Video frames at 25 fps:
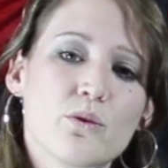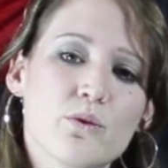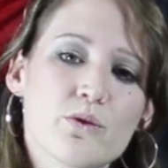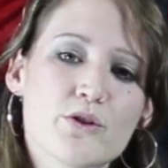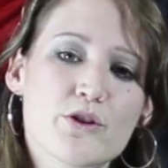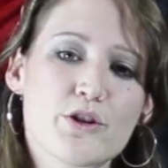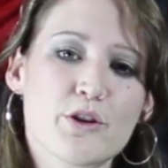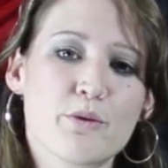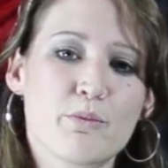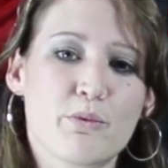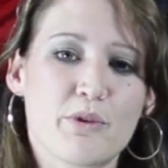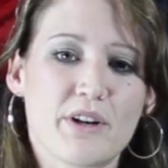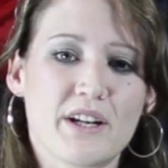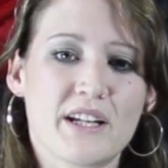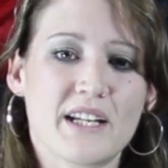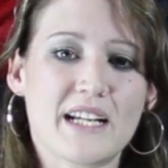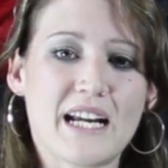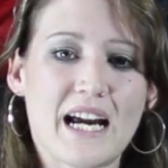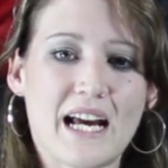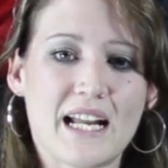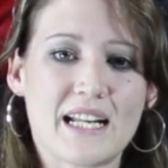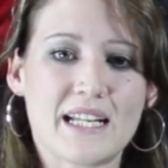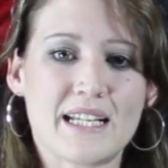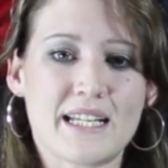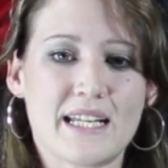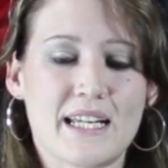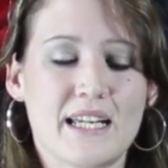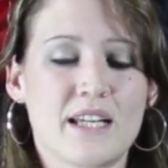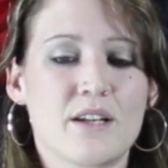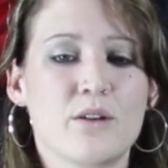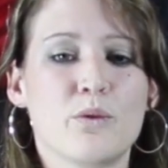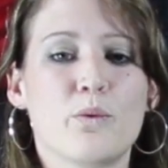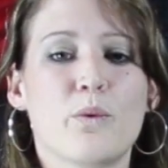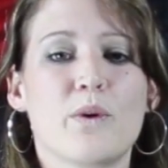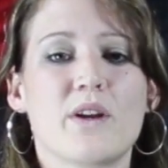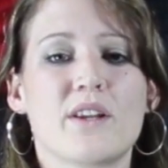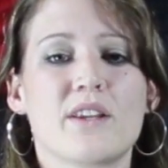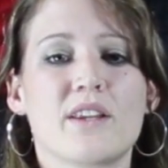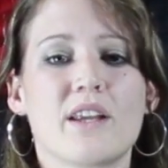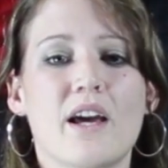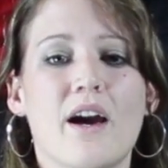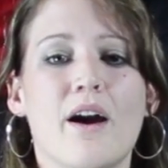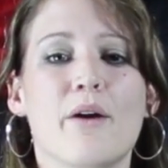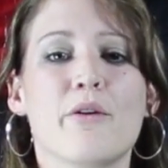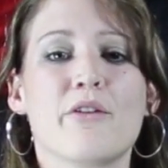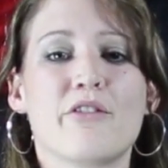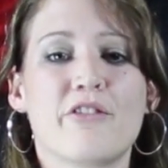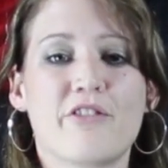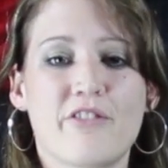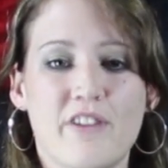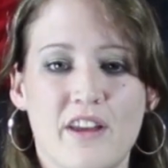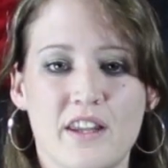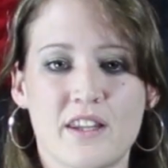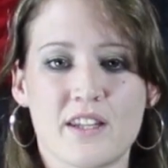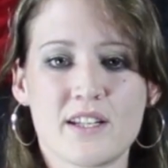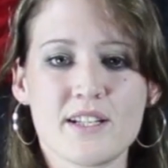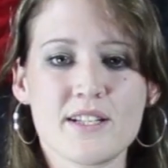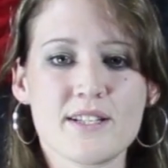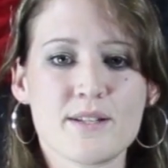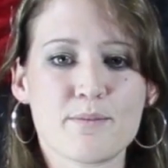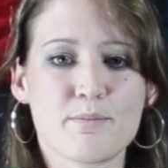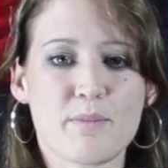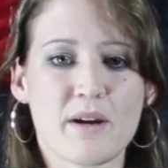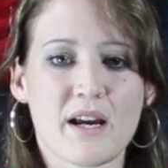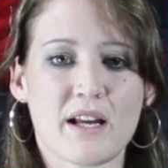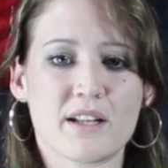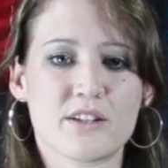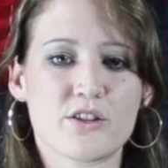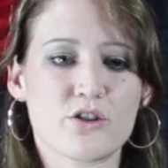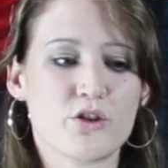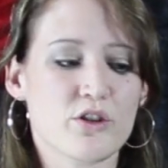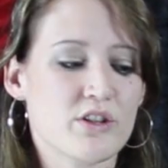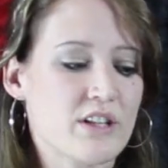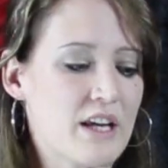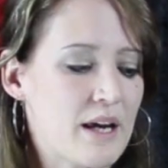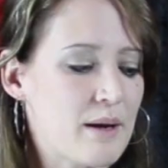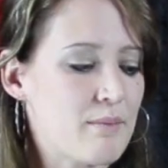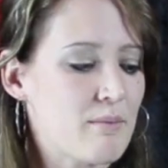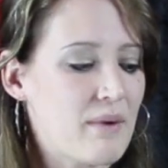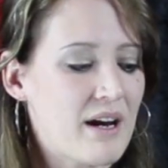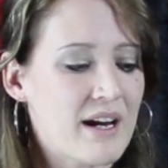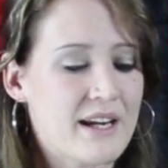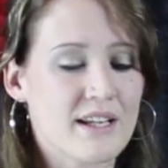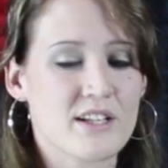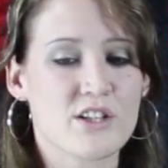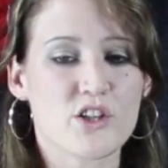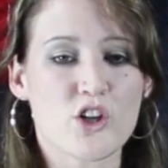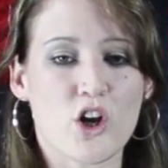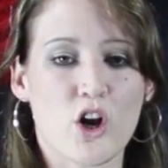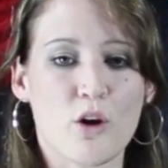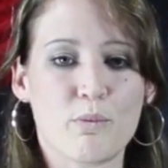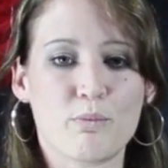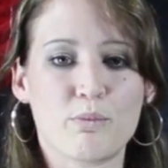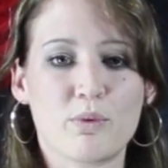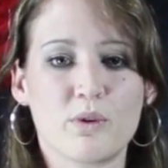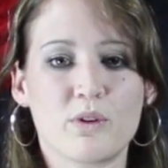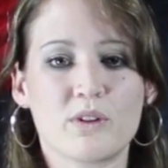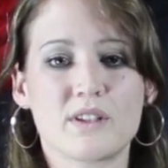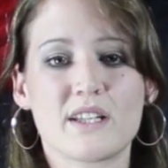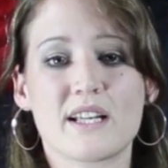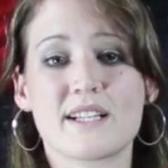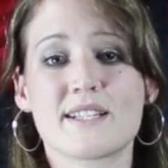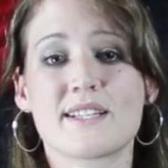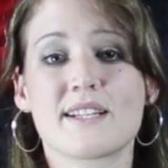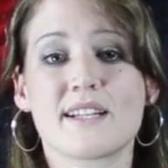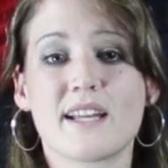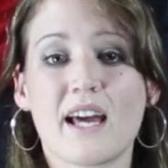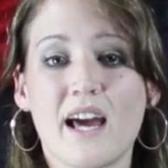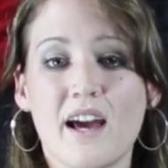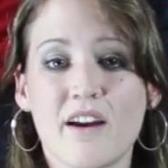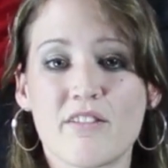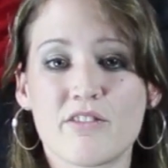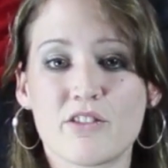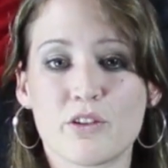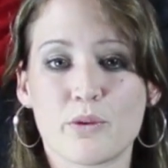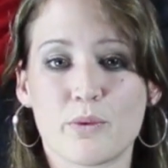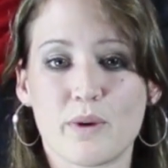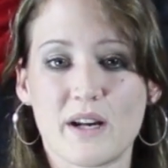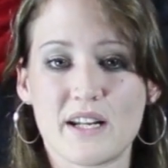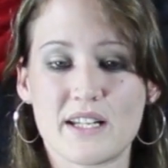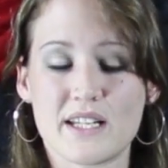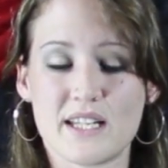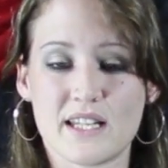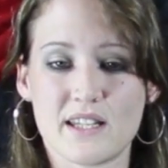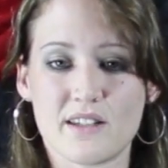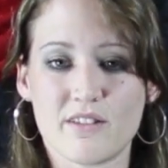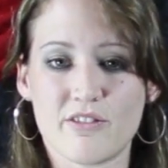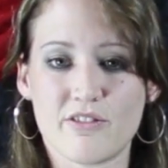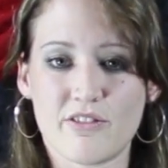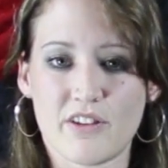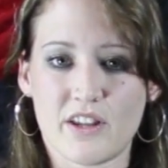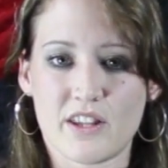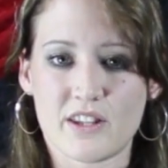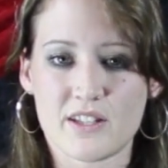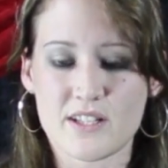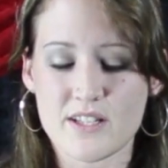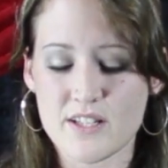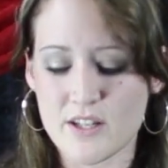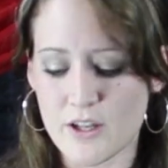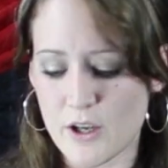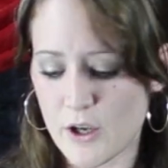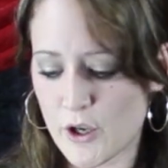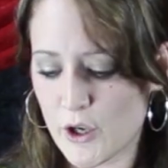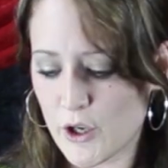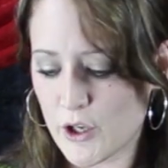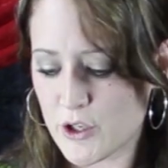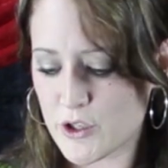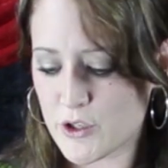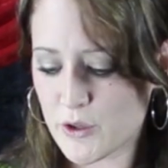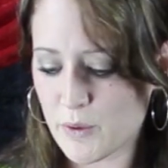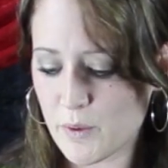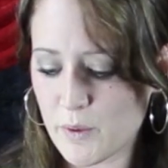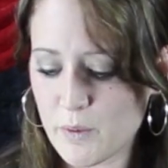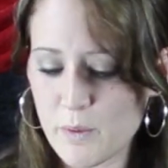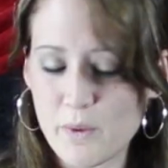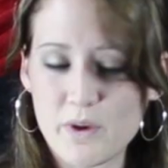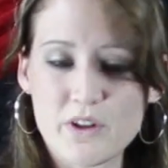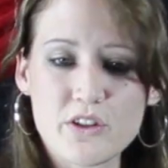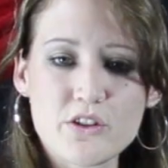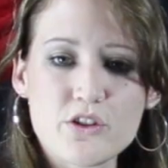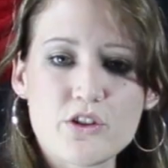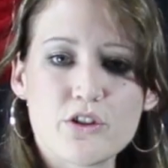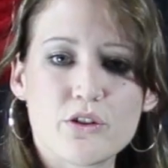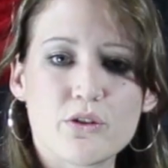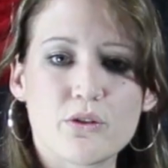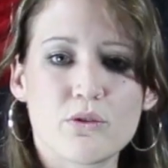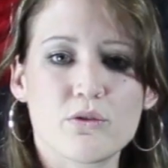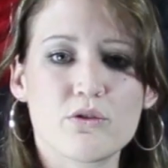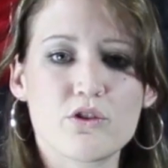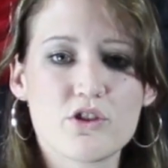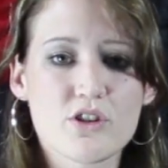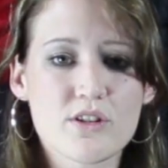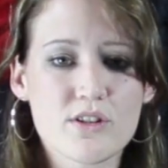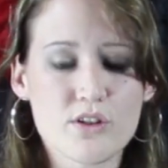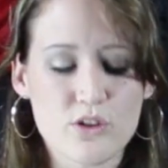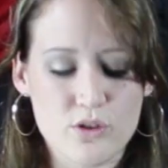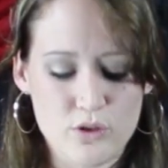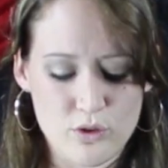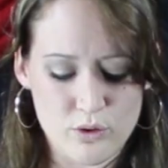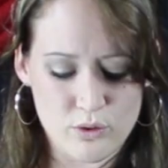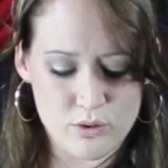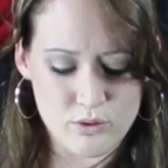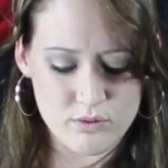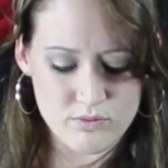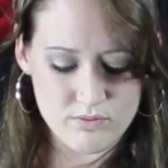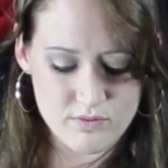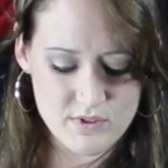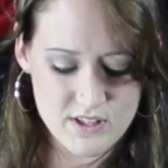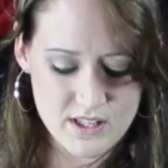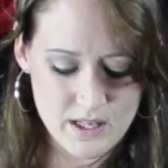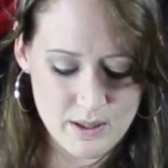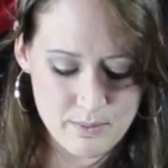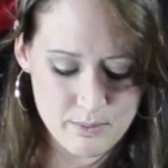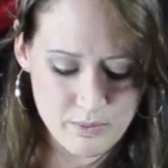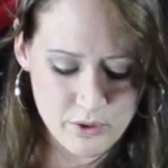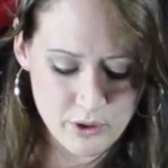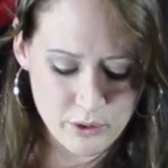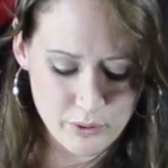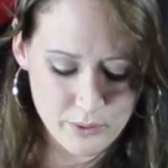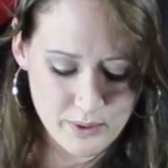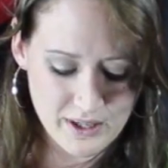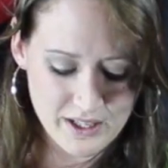also bring color in with our feathers, but today my example doesn't have the red in the feathers. So we want to just do some